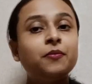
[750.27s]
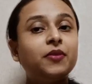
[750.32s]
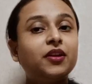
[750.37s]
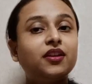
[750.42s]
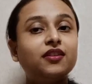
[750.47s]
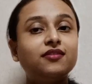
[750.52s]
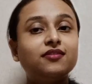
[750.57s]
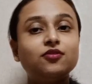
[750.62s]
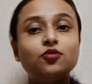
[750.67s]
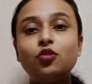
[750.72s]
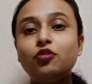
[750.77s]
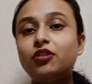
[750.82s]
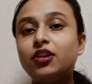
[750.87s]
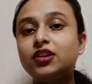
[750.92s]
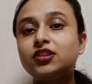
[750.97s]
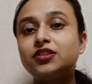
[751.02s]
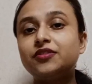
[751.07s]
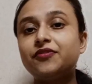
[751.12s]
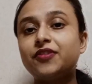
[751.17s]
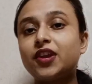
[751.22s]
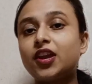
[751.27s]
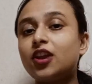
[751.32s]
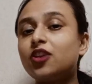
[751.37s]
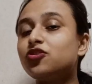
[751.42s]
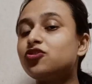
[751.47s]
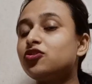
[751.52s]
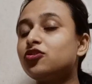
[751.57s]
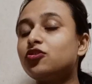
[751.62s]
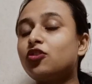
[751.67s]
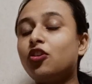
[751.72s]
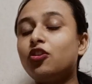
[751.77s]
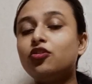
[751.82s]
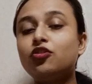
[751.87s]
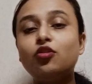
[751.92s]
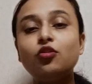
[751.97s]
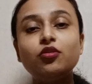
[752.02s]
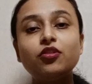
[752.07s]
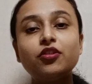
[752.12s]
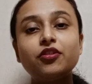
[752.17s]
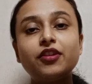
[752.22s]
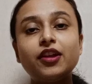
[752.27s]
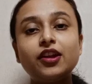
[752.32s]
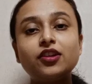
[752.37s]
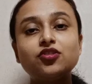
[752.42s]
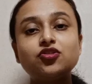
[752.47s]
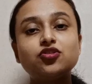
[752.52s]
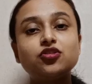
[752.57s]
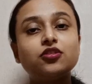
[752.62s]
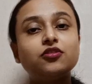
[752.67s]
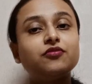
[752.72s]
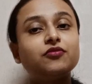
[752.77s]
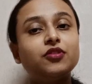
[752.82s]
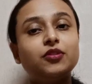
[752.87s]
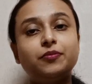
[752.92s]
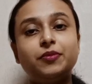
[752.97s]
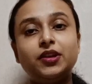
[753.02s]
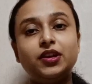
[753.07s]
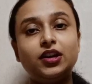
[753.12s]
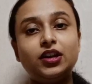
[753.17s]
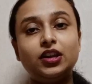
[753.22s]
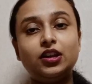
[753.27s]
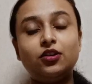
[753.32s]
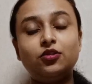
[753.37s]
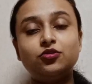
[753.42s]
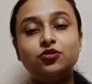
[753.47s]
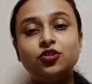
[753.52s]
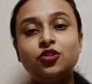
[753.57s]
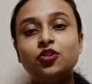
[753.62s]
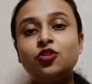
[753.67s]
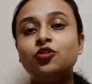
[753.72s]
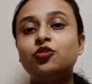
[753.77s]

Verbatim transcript: because no rectification or no correction will be allowed.